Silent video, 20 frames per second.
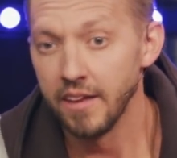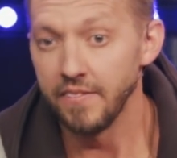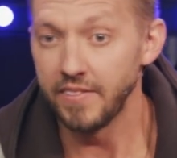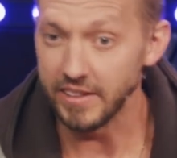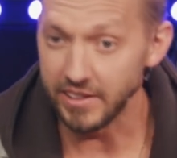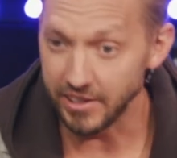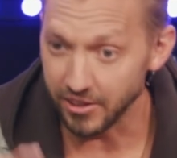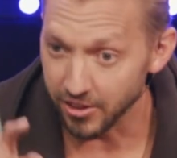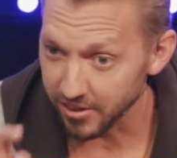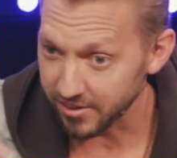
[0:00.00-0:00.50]

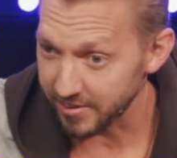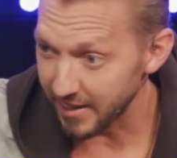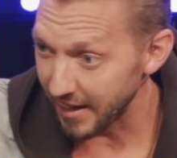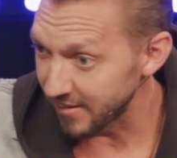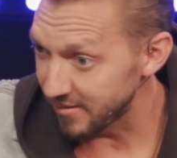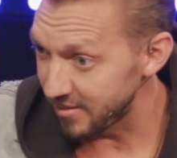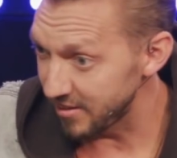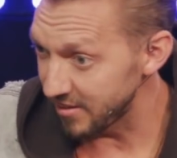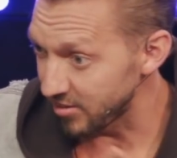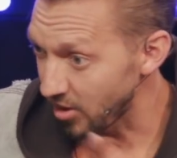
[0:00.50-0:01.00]
The nearest
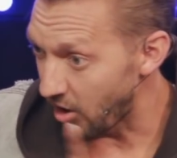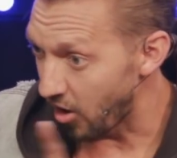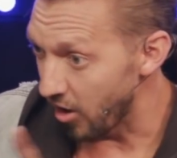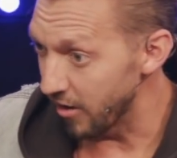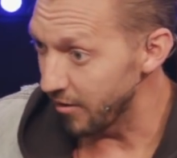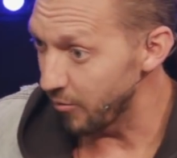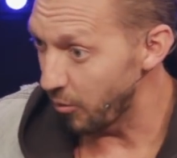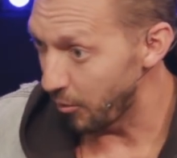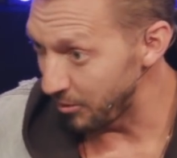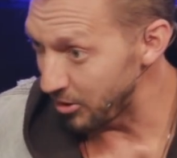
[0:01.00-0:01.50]
exits
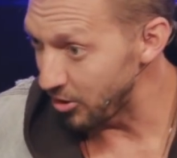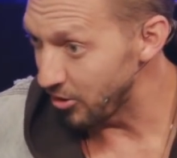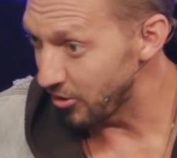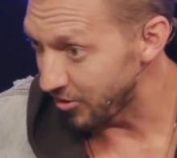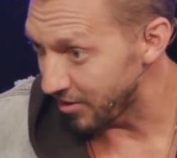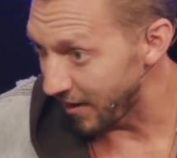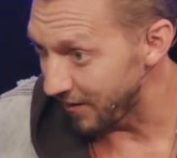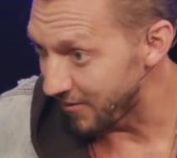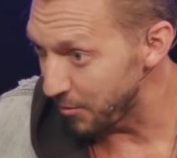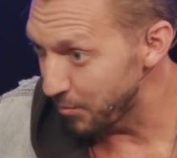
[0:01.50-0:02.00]
are, want me to do the
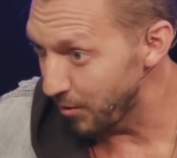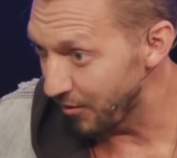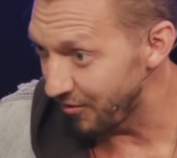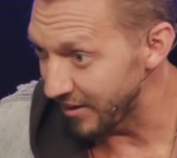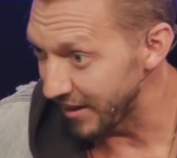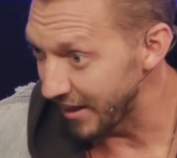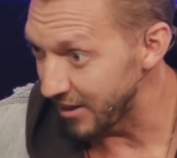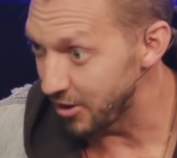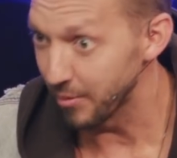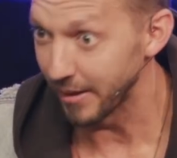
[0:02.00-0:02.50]
safety
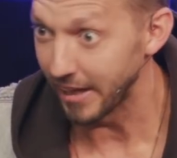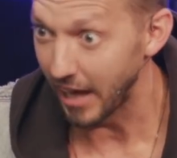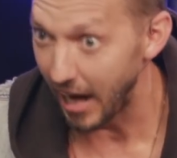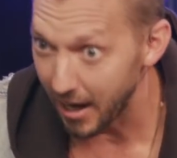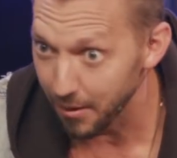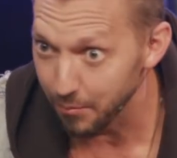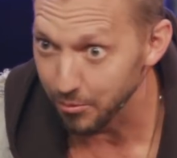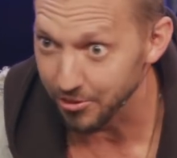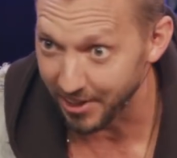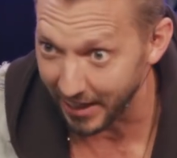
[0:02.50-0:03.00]
briefing again? You're like,
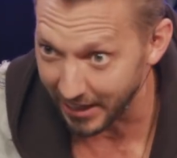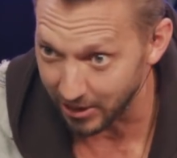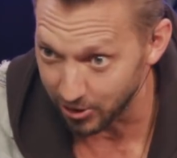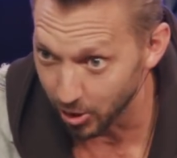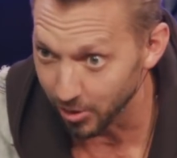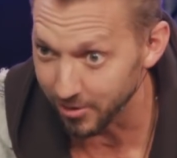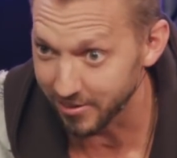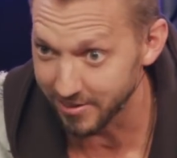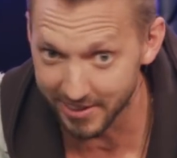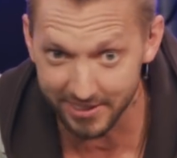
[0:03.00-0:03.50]
I will take
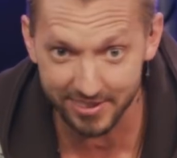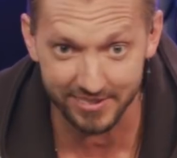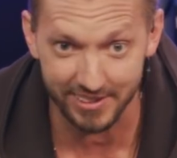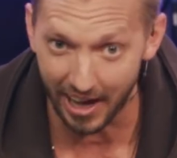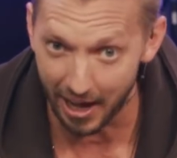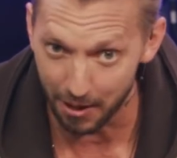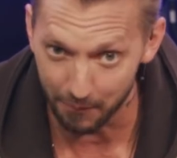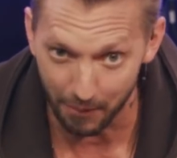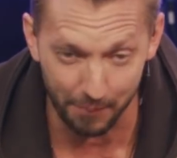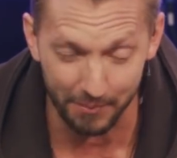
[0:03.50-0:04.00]
notes this
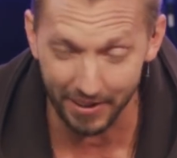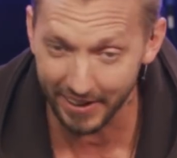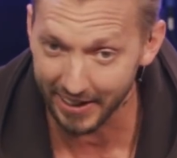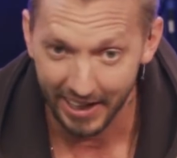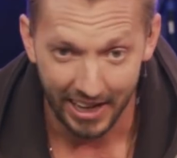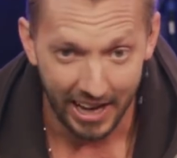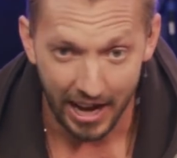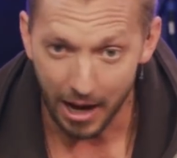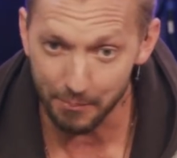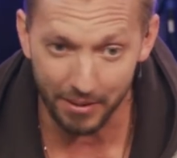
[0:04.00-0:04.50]
time. I'm not,
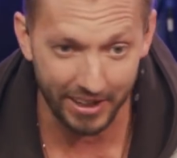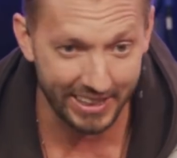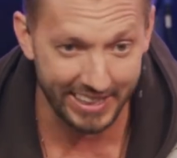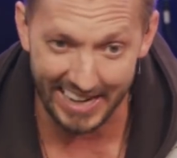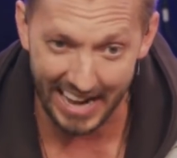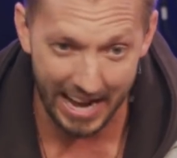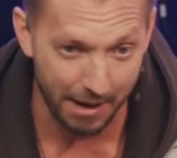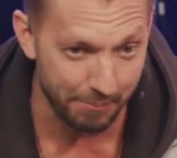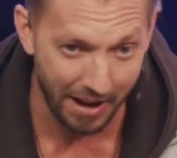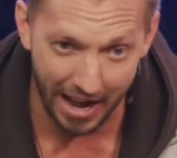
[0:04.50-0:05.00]
I'm not
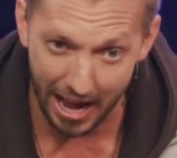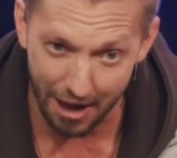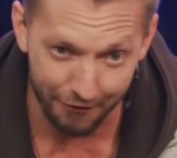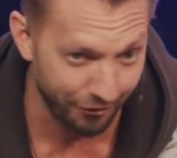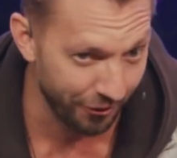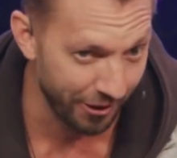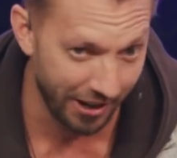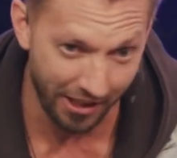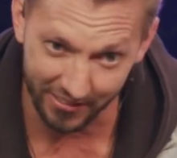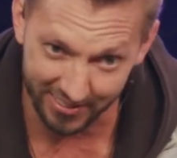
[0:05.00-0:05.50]
going to have my
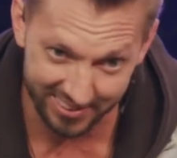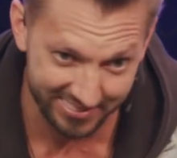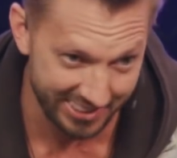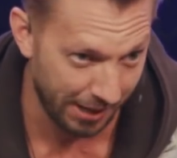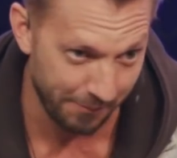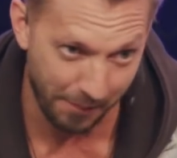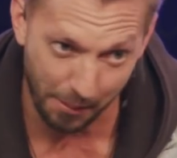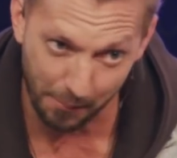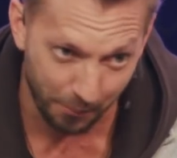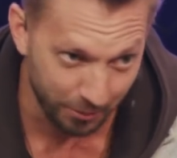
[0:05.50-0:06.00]
iPhone out this
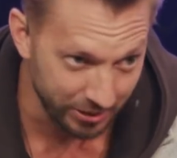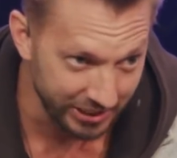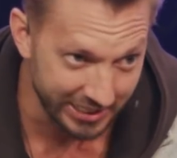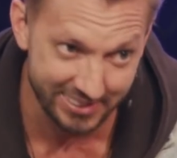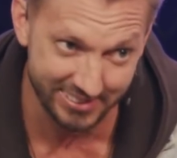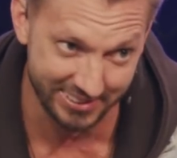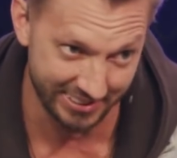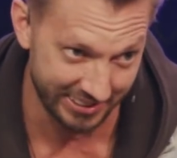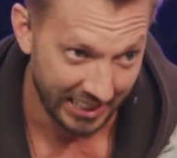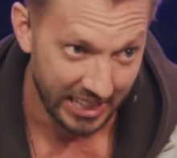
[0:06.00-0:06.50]
time. I'm going to
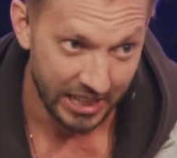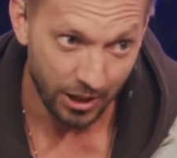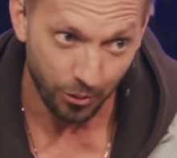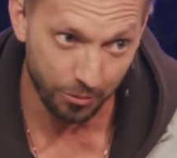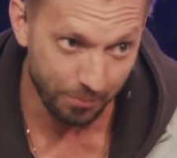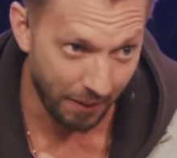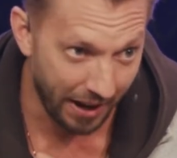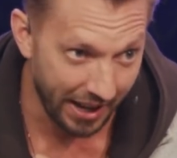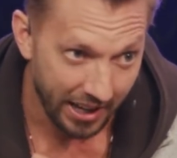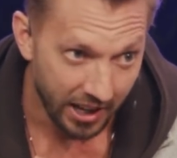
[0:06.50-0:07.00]
listen
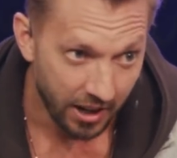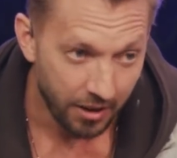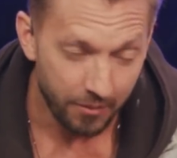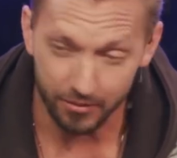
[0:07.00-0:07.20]
with my,